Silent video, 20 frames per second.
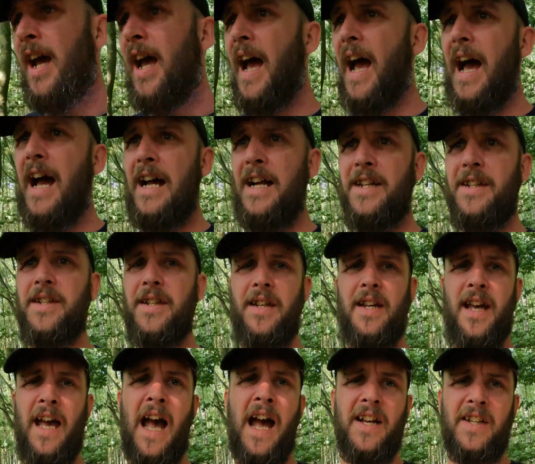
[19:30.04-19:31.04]
And
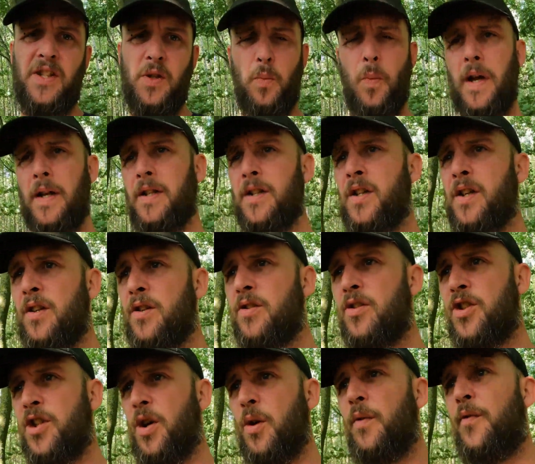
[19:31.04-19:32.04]
it acts as a wind
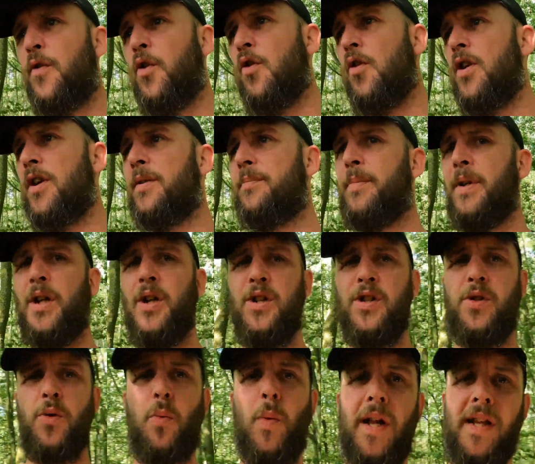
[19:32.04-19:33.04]
shield for her
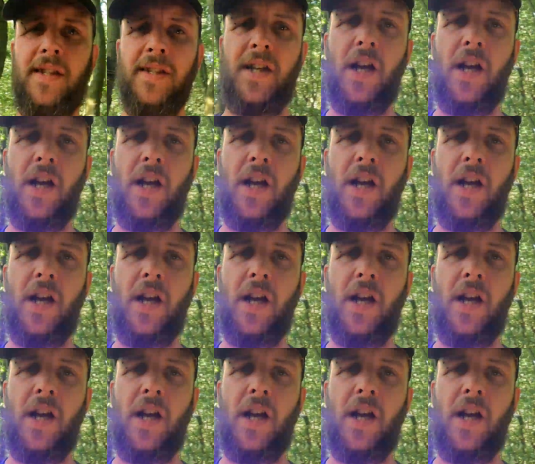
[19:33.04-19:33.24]
because the wind's